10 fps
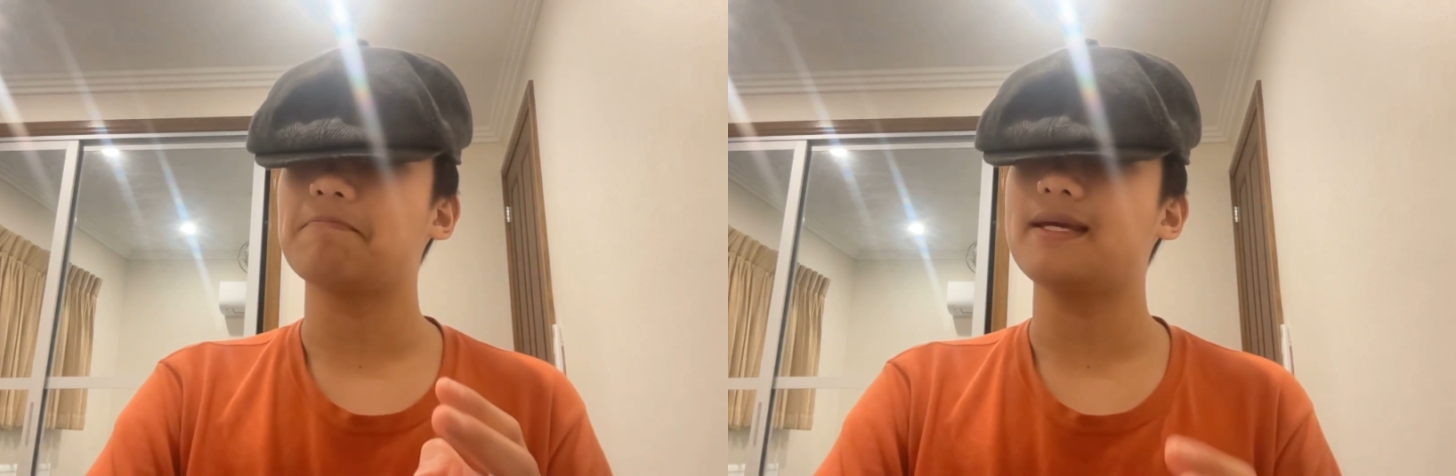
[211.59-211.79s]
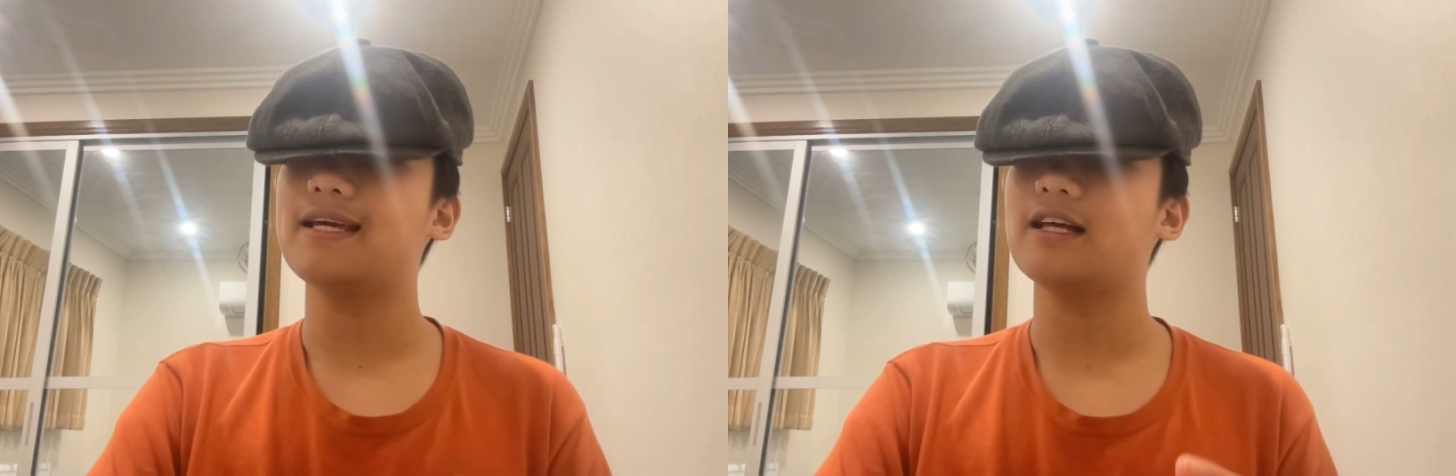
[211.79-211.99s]

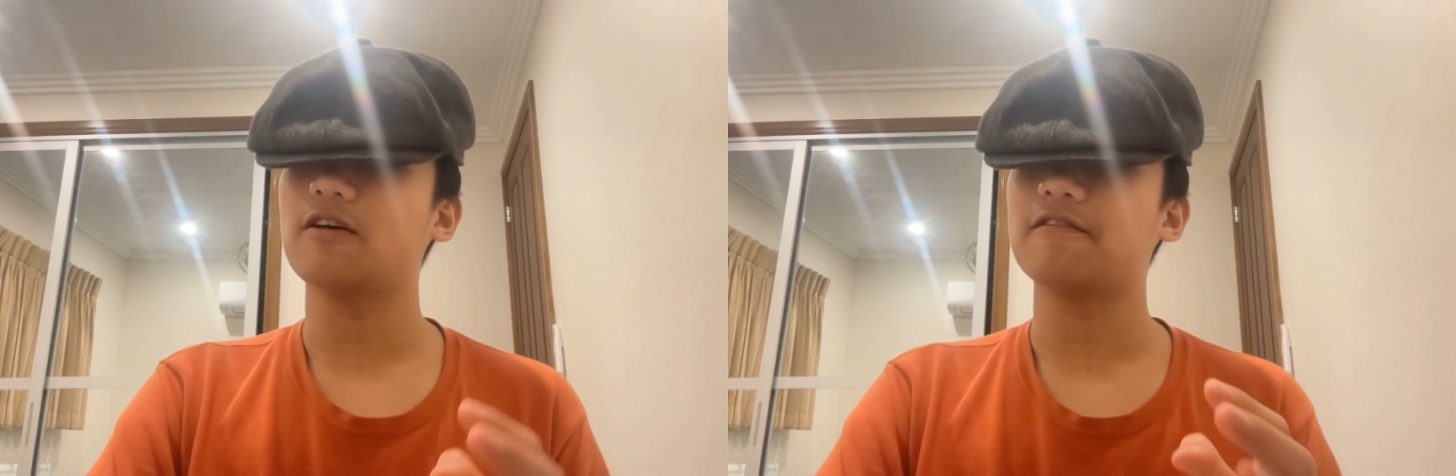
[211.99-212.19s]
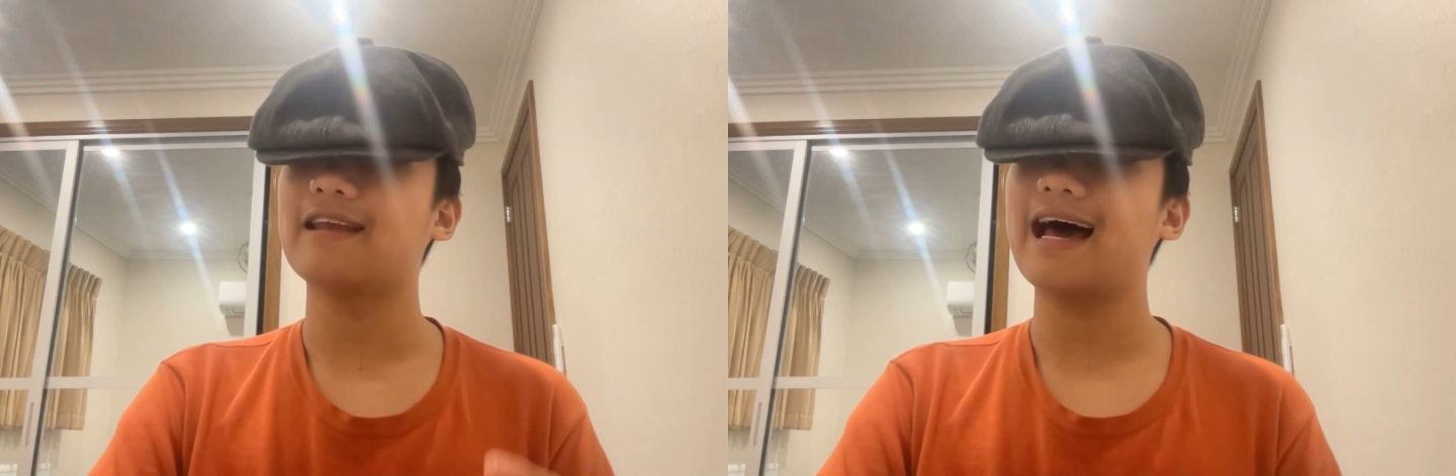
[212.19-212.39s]
beacon
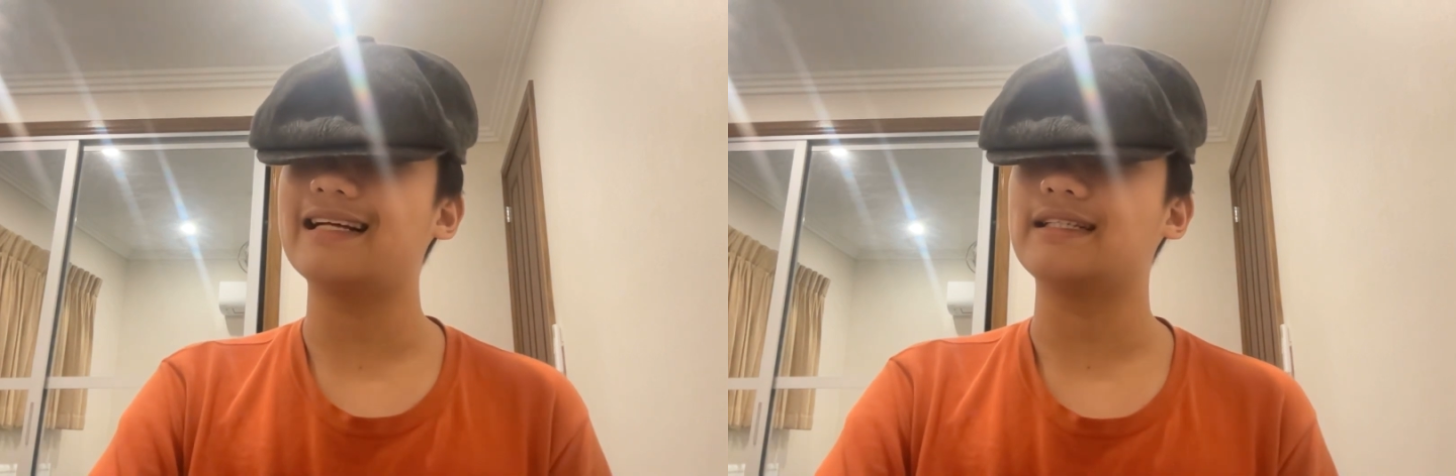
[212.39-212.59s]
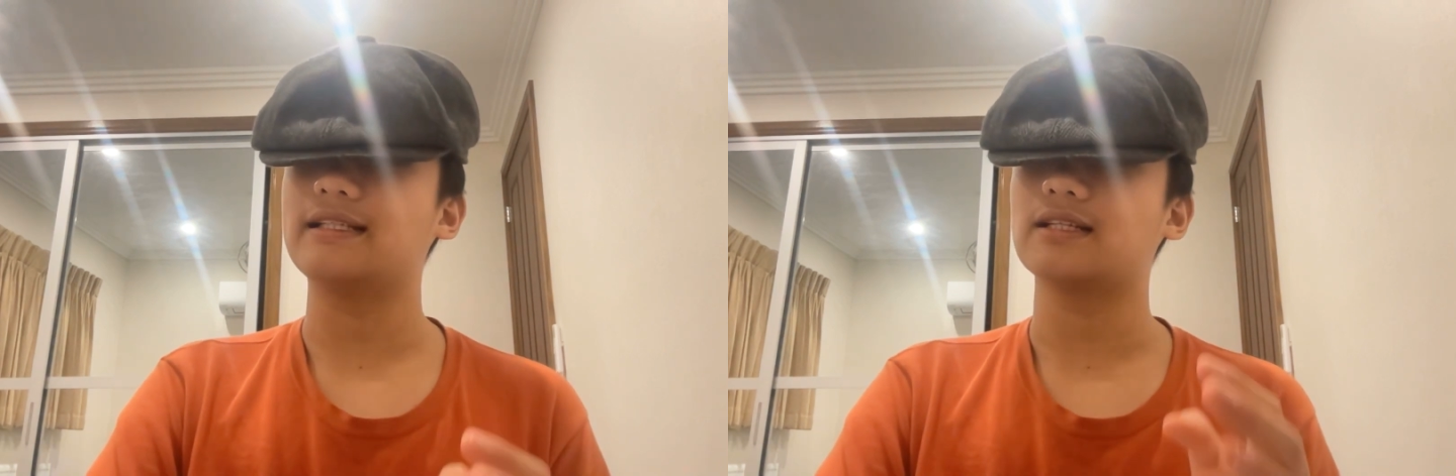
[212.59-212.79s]
of
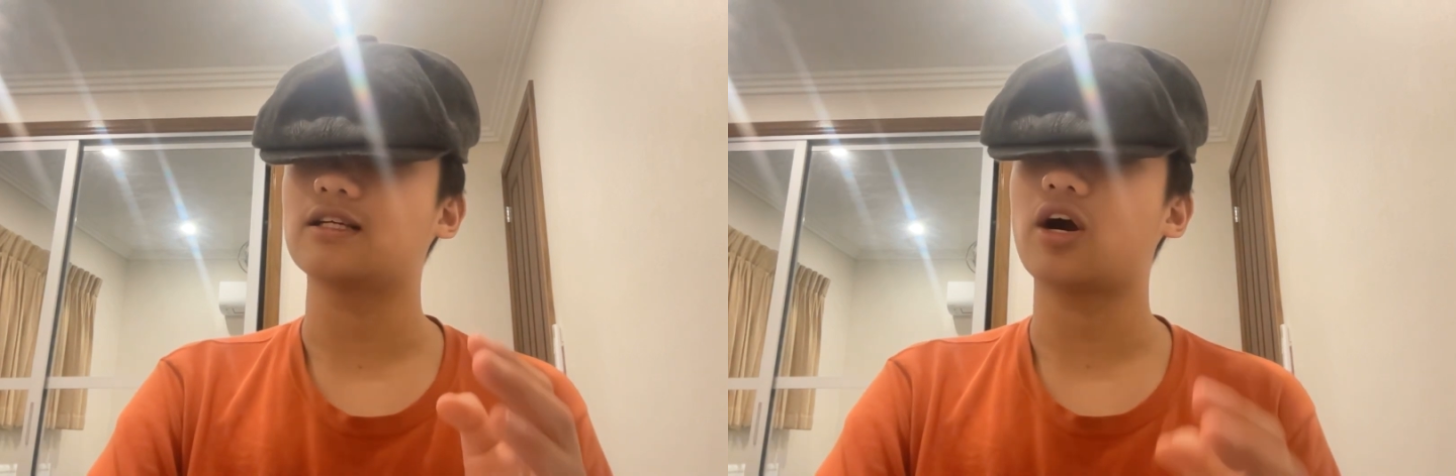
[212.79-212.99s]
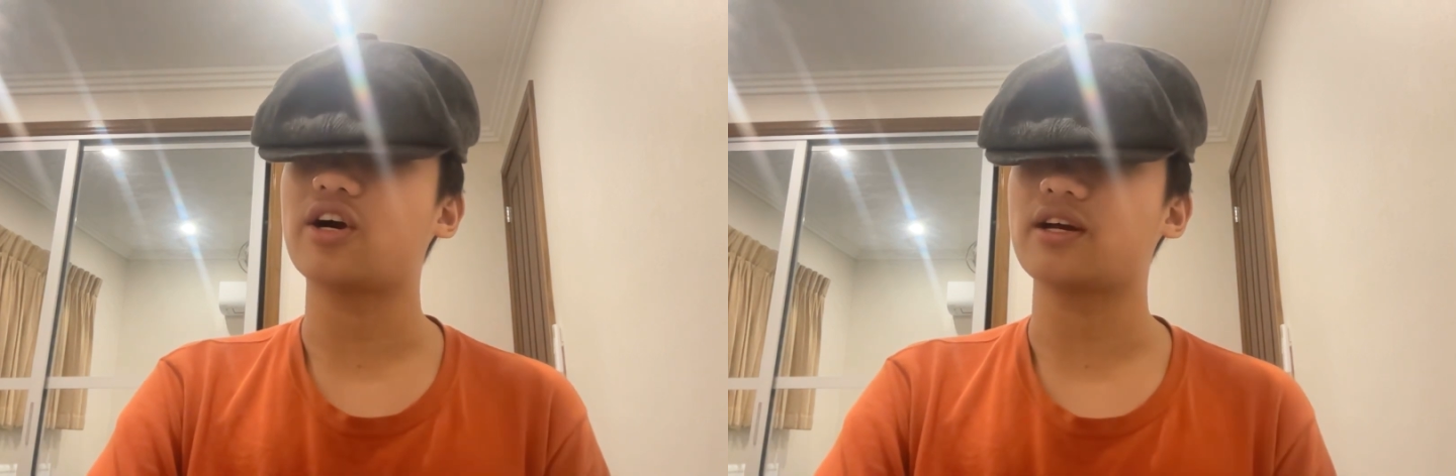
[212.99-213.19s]
light in the
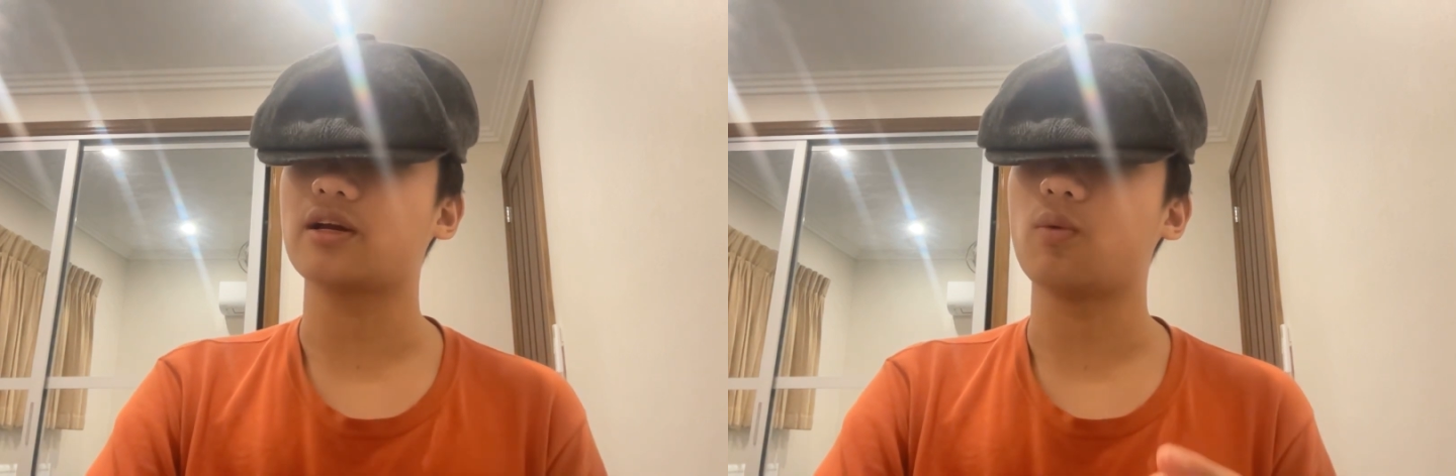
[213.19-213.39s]
dark in